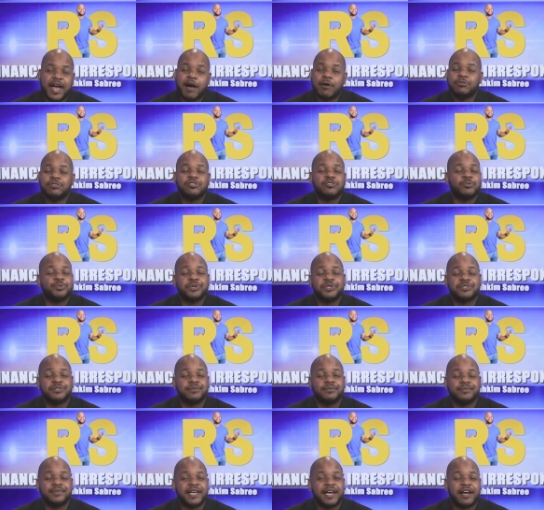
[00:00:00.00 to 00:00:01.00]

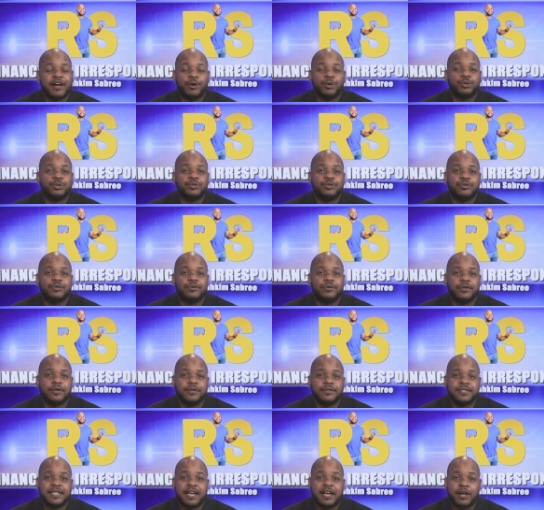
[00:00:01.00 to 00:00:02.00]
altruism that
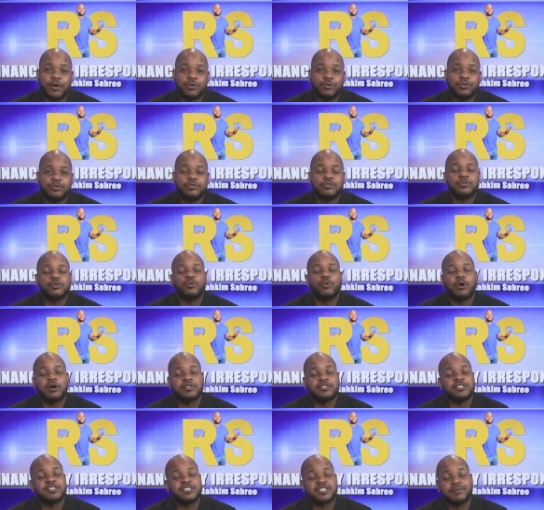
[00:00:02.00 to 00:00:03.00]
elders who are
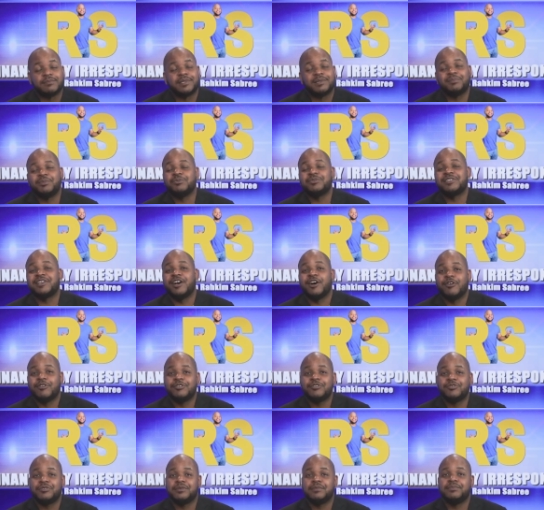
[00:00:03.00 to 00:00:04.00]
susceptible to
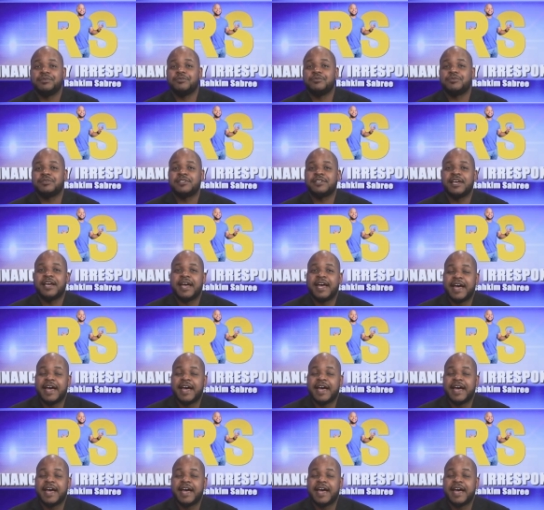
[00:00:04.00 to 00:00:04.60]
elder abuse